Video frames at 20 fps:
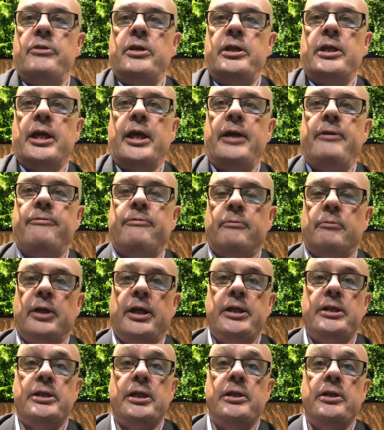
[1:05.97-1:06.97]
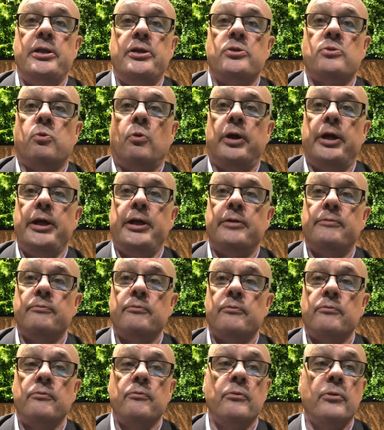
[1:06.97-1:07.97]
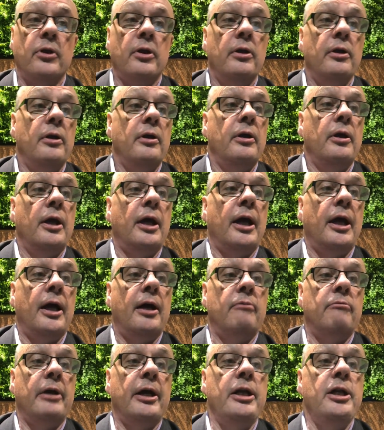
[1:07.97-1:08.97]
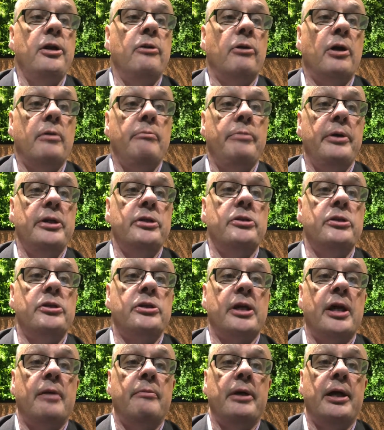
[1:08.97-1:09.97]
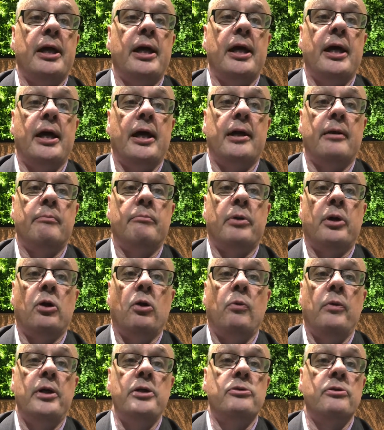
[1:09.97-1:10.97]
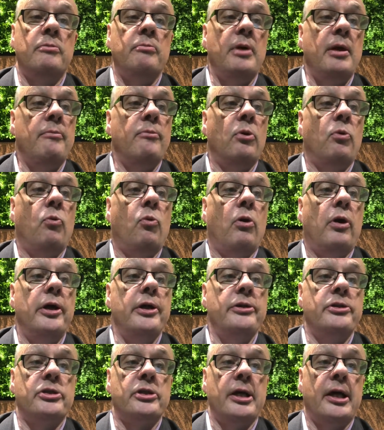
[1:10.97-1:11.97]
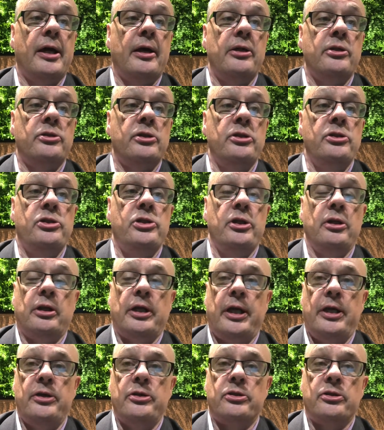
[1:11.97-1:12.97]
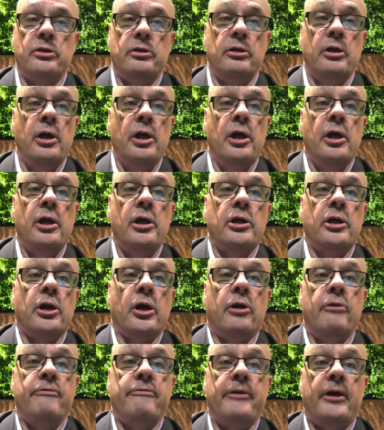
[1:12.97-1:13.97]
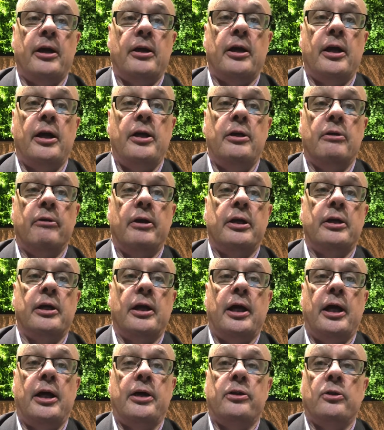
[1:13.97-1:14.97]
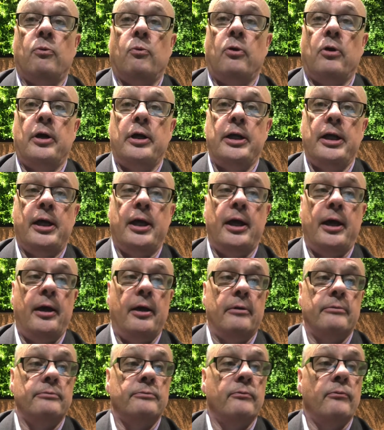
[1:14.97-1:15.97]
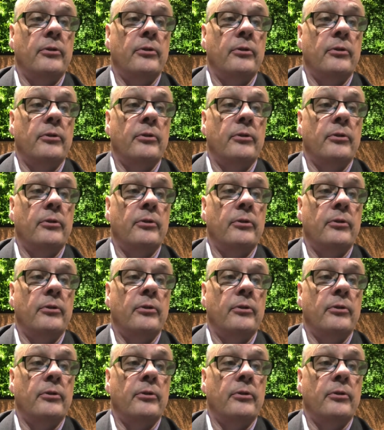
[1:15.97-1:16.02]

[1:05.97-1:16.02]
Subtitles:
of the day from LinkedIn this week. Running your own business can be hard, but always remember why you started, says Jill Henderson, co-founder and director at The Whiny Cow.